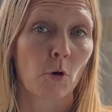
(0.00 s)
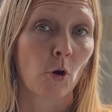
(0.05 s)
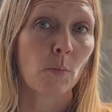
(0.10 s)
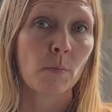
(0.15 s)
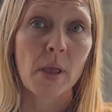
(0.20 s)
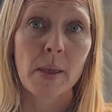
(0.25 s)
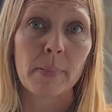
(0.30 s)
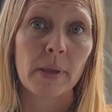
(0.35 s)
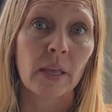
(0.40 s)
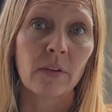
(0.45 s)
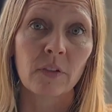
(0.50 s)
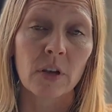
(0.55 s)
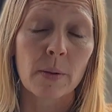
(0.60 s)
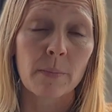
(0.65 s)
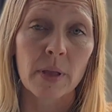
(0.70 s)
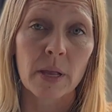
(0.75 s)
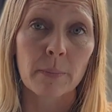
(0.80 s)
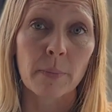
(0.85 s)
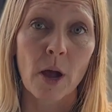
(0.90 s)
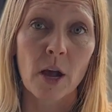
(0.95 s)
maybe even a
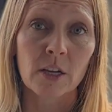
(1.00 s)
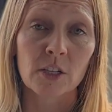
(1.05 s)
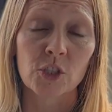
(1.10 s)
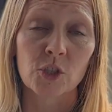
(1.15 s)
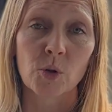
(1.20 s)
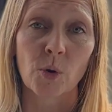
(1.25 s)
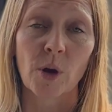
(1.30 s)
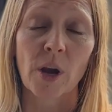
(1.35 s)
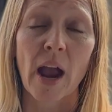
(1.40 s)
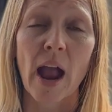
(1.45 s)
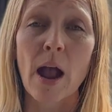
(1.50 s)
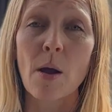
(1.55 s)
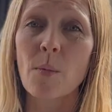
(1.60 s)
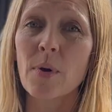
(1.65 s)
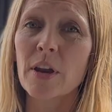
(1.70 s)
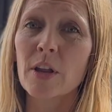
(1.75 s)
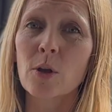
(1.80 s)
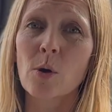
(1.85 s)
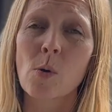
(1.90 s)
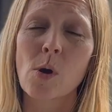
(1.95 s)
big box store? I
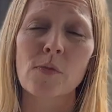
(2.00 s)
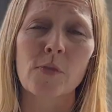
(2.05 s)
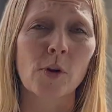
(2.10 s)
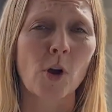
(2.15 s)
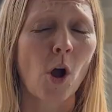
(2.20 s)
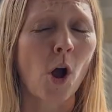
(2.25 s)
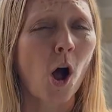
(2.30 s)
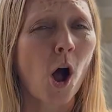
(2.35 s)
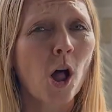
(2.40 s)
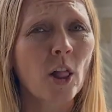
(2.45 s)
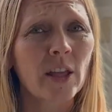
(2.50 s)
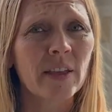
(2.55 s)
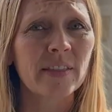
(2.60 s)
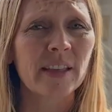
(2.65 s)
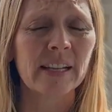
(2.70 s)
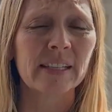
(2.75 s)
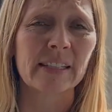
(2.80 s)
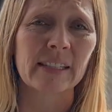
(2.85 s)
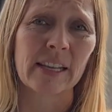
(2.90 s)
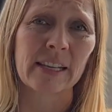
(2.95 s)
want to go over all of
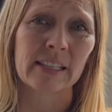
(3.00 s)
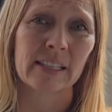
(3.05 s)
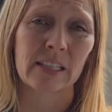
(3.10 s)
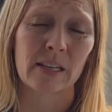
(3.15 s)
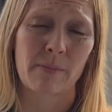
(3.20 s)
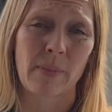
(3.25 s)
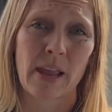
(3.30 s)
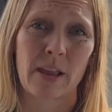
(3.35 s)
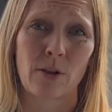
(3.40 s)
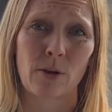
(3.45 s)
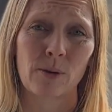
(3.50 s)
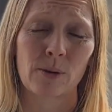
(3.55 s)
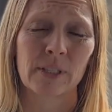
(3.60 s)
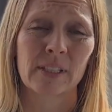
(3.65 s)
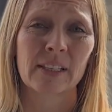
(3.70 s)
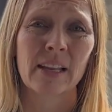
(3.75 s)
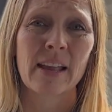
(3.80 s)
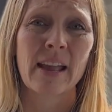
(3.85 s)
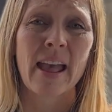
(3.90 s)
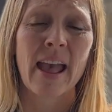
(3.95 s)
these things
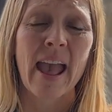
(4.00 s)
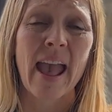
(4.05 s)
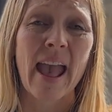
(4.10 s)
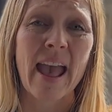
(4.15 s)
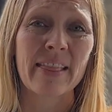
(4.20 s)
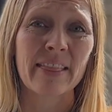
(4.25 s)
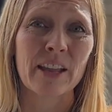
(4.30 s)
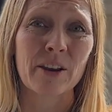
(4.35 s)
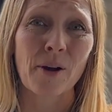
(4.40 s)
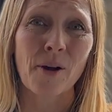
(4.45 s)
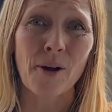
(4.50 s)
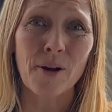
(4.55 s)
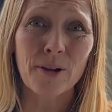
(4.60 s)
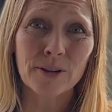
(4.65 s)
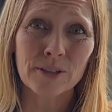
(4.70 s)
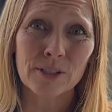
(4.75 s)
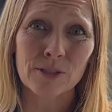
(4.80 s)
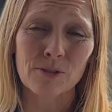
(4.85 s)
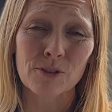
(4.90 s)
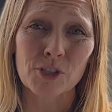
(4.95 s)
tomatoes and then
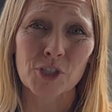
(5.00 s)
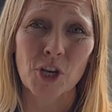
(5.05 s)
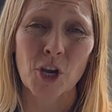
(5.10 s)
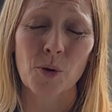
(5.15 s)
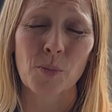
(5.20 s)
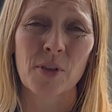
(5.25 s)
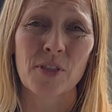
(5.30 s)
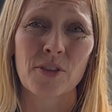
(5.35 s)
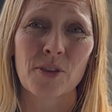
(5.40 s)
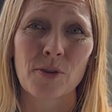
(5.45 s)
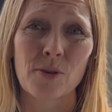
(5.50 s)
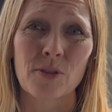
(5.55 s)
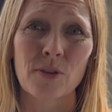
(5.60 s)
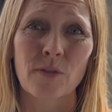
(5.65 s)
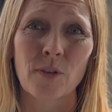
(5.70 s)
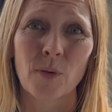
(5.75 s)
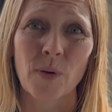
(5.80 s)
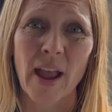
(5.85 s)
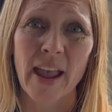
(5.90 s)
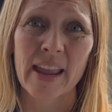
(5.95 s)
also share with you the
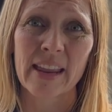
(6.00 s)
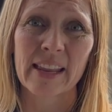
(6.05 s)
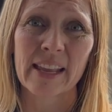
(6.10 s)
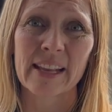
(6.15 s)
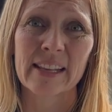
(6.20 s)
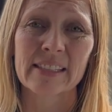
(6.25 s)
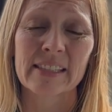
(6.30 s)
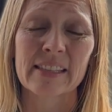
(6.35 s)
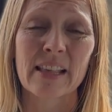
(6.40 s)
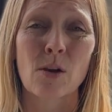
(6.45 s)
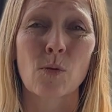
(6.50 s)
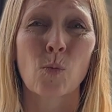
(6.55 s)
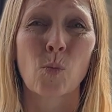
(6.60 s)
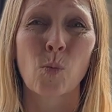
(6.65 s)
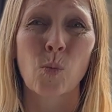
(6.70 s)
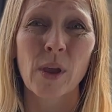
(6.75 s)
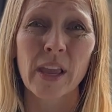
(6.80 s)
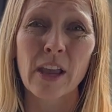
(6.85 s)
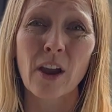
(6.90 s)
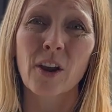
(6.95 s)
varieties that
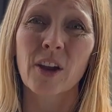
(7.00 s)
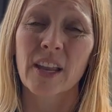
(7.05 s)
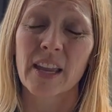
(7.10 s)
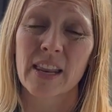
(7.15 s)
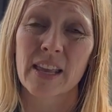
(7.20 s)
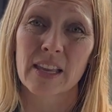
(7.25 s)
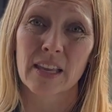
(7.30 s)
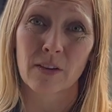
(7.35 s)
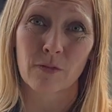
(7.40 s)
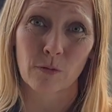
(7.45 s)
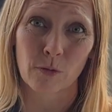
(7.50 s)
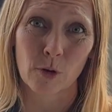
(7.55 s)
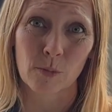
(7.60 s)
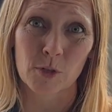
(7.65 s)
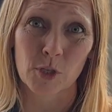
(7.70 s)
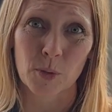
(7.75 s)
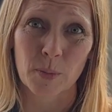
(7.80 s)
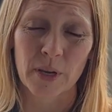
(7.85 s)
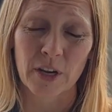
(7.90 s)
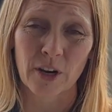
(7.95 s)
we are going to give room
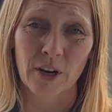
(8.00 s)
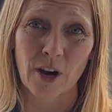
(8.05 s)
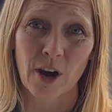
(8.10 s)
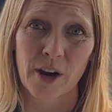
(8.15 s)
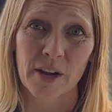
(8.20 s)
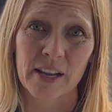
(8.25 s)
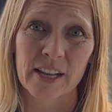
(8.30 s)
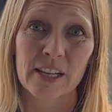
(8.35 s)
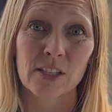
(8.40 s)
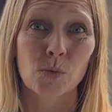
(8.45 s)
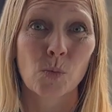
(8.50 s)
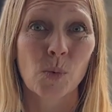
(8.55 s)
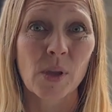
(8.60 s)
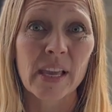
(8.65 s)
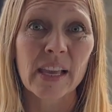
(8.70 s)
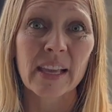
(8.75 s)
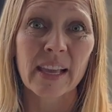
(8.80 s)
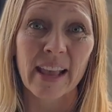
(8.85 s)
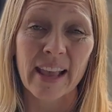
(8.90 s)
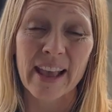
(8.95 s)
to in our garden, because
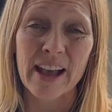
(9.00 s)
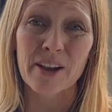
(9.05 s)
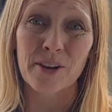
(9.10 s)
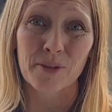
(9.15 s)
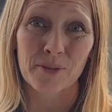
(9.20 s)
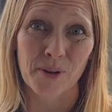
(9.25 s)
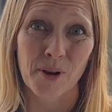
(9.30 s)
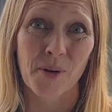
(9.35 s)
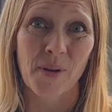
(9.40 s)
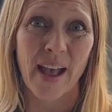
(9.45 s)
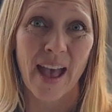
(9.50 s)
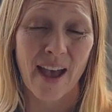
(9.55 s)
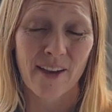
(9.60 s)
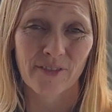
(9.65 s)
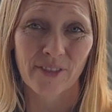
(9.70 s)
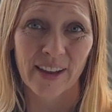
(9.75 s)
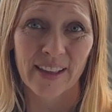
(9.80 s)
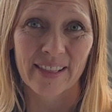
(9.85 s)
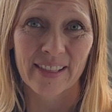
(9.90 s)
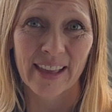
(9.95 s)
we can't grow
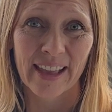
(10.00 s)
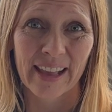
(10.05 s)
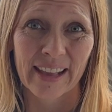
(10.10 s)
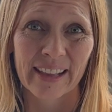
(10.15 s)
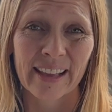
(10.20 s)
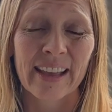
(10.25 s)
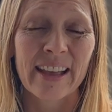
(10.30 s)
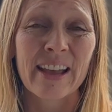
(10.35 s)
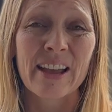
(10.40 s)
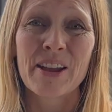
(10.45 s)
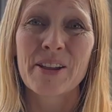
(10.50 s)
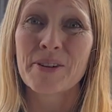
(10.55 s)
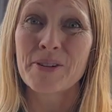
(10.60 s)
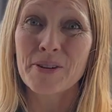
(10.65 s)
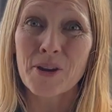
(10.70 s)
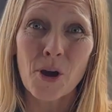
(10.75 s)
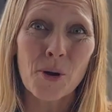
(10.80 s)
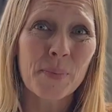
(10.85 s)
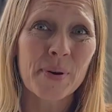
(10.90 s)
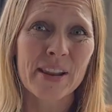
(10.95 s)
everything.
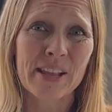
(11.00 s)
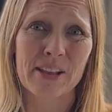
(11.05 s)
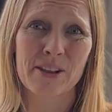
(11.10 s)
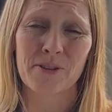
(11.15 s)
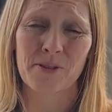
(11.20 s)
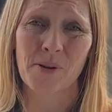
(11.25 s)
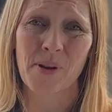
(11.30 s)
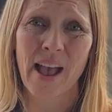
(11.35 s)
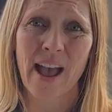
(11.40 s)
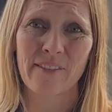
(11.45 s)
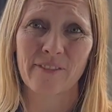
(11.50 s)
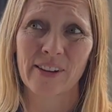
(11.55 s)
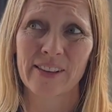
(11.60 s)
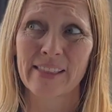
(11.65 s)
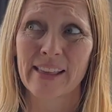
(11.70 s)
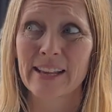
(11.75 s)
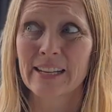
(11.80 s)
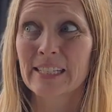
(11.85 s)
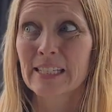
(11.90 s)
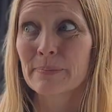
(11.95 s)
Nobody can grow
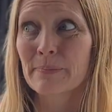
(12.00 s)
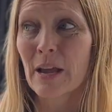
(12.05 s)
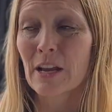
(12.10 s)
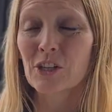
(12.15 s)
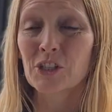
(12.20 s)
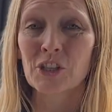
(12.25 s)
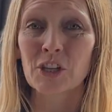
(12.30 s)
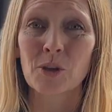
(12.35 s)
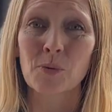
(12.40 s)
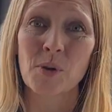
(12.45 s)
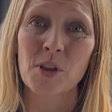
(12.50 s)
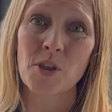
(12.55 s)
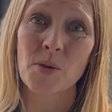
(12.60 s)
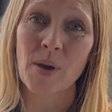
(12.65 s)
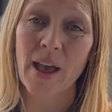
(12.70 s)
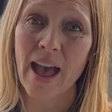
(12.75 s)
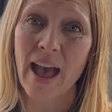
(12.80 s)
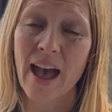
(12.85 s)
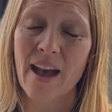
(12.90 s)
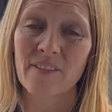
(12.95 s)
everything, especially when you
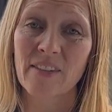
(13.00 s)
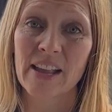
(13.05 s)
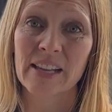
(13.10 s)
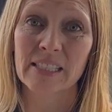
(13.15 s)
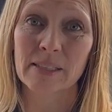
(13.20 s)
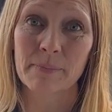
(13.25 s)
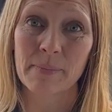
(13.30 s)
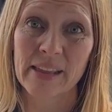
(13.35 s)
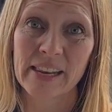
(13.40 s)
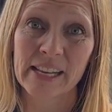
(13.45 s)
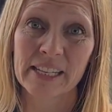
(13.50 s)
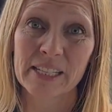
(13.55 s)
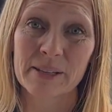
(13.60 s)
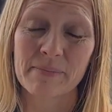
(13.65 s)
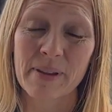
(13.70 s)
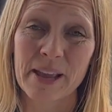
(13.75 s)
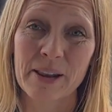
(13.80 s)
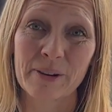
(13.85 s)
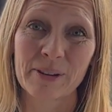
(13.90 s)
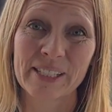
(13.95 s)
have as many
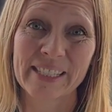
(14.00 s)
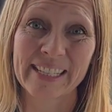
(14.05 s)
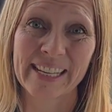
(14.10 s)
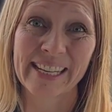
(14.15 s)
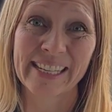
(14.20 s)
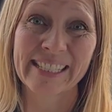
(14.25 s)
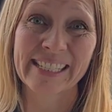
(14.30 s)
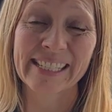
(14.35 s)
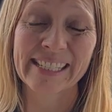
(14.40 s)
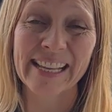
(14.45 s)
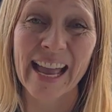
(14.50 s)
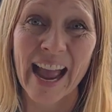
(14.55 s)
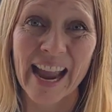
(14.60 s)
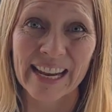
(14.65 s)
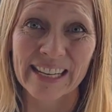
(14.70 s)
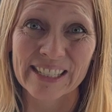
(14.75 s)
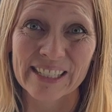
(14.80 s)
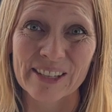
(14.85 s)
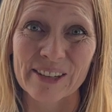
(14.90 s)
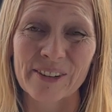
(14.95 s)
tomato seeds as I
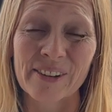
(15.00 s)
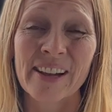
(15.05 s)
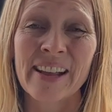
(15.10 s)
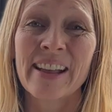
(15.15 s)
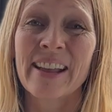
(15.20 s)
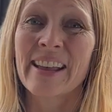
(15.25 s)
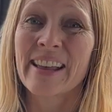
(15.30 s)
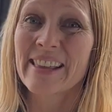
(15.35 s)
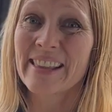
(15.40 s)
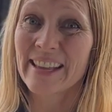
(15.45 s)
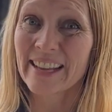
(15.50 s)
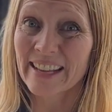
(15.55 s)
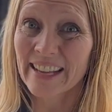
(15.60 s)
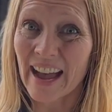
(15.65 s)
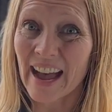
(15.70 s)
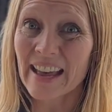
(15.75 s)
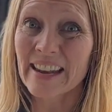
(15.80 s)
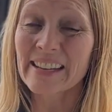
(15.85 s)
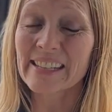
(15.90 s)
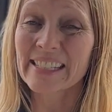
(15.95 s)
do. You
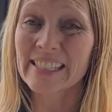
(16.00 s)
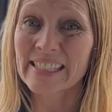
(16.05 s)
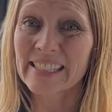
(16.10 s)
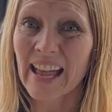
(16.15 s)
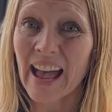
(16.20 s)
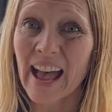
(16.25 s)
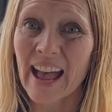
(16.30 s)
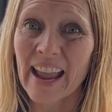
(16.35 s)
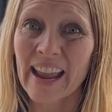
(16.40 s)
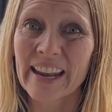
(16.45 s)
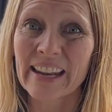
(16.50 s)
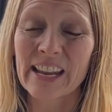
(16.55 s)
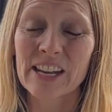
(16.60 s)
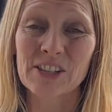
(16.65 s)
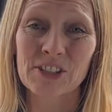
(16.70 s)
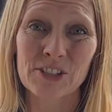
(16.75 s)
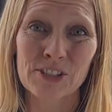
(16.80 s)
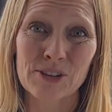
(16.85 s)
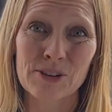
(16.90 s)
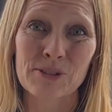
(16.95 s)
got to decide and
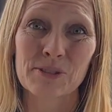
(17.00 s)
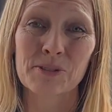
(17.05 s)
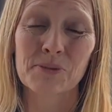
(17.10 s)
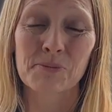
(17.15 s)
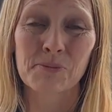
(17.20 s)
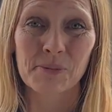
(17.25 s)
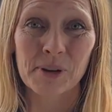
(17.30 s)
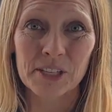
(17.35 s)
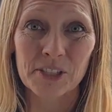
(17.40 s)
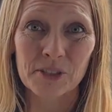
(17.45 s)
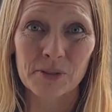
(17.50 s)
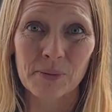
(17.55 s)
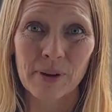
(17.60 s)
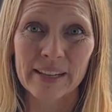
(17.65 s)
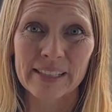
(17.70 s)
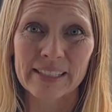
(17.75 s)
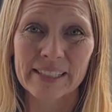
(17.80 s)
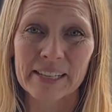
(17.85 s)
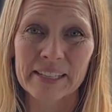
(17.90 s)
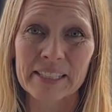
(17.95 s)
choose which
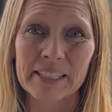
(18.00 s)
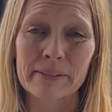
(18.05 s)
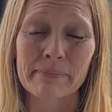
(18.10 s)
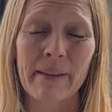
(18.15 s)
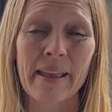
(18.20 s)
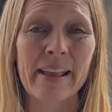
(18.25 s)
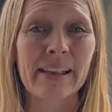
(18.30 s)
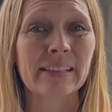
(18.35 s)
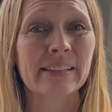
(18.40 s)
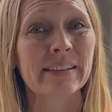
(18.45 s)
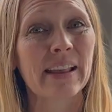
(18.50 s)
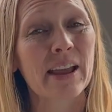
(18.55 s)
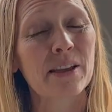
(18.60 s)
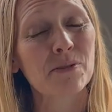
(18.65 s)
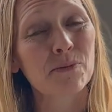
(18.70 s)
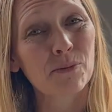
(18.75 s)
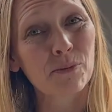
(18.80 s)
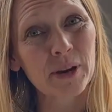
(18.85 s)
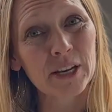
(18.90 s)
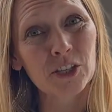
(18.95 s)
ones get space
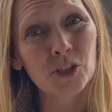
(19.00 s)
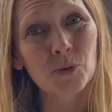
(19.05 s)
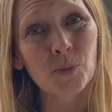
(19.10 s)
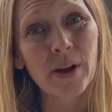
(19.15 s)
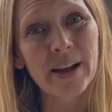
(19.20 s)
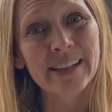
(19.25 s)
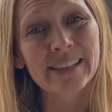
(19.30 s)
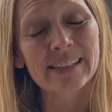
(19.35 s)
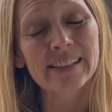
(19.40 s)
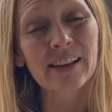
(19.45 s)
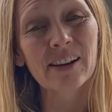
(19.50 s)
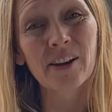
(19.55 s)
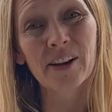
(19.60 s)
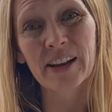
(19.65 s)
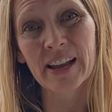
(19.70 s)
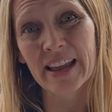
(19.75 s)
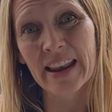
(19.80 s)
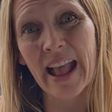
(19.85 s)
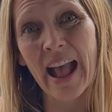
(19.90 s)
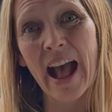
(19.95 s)
and which ones are
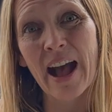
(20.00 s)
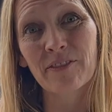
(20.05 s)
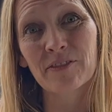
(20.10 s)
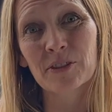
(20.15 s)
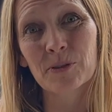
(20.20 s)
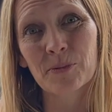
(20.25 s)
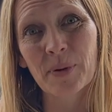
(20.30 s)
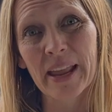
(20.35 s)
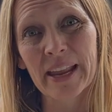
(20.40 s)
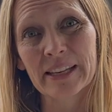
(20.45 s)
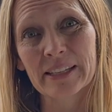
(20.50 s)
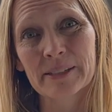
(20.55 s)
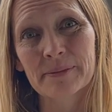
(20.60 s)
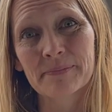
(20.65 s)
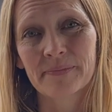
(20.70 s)
going to have to wait.